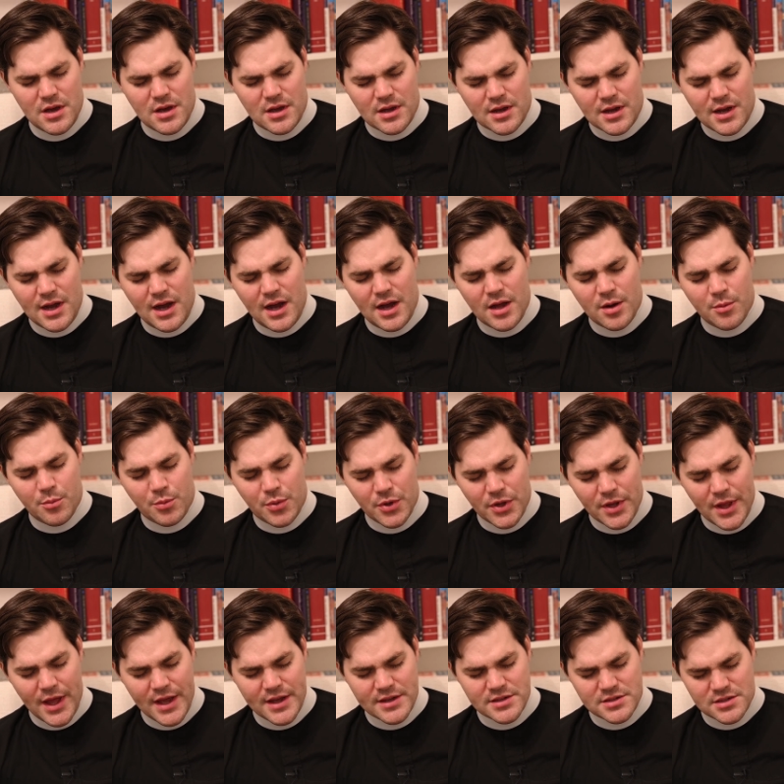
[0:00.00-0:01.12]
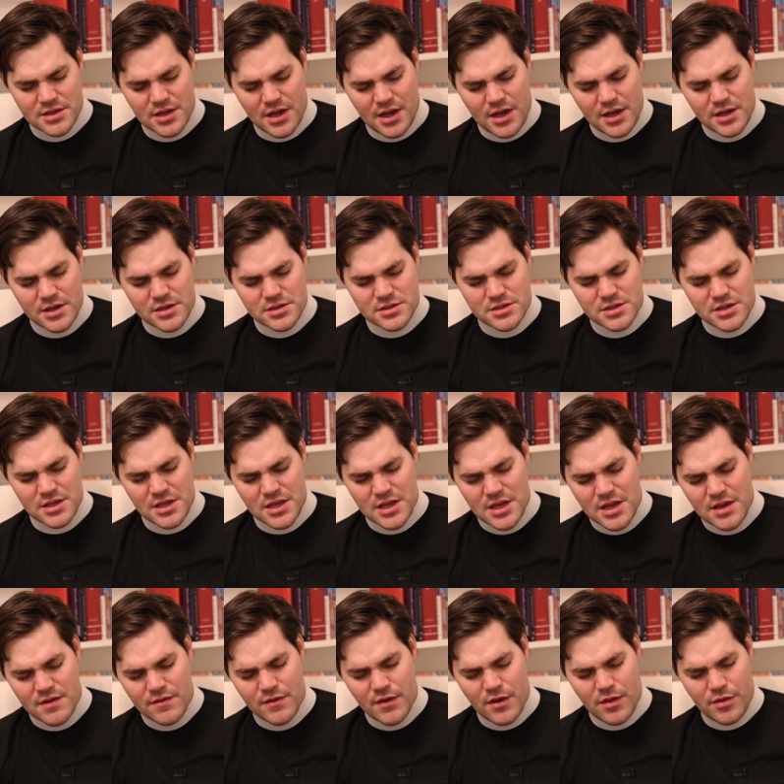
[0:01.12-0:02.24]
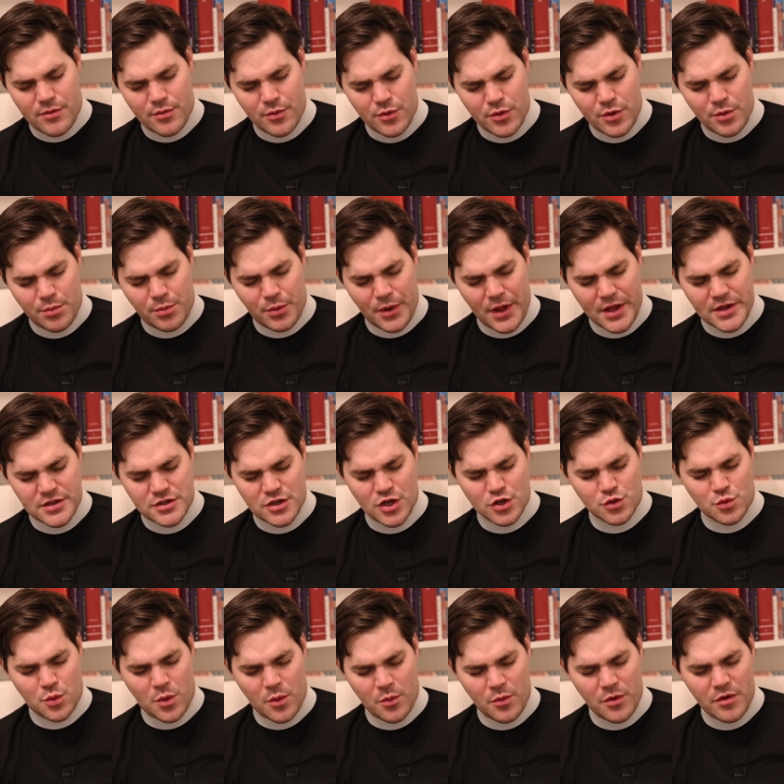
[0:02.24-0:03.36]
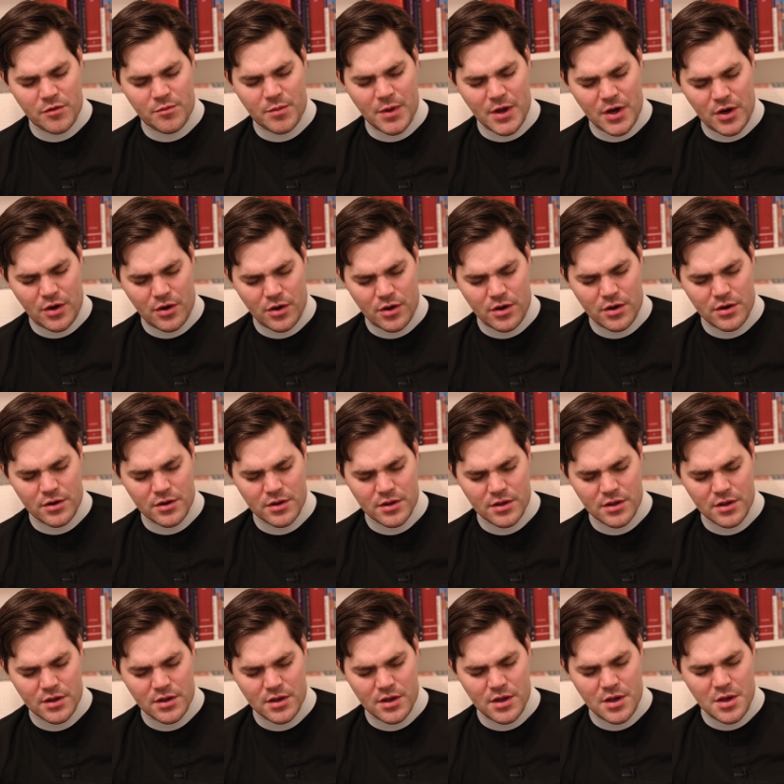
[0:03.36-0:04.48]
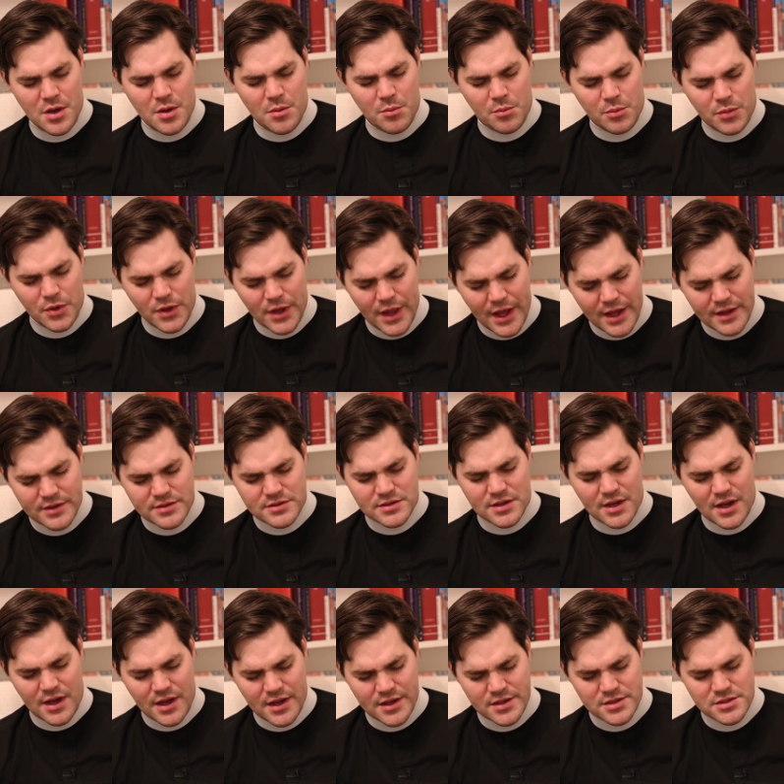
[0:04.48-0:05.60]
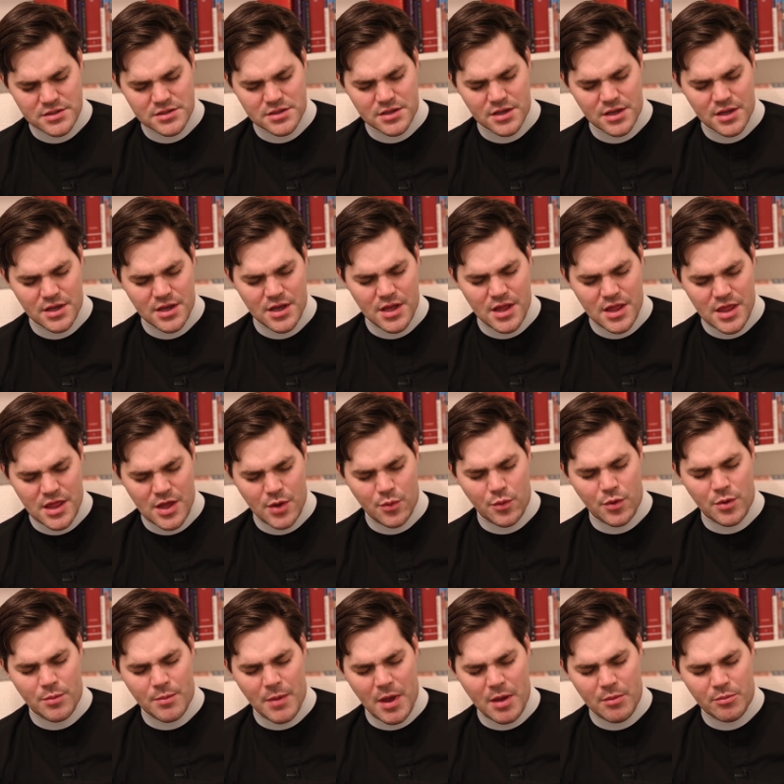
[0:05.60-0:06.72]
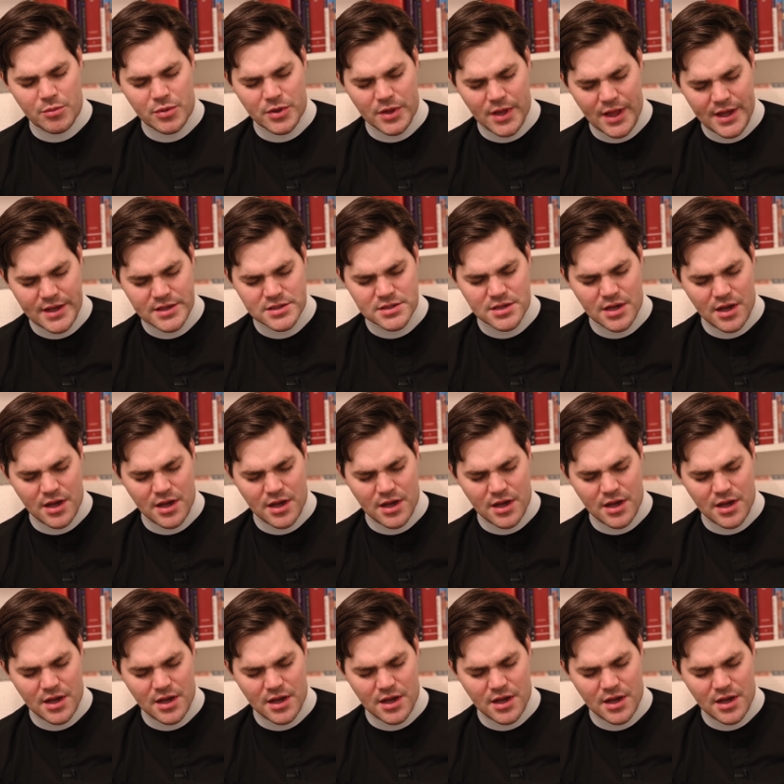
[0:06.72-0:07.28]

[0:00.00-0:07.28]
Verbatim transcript: God, bless us even through the places where we've been hurt. Bless us that we may bless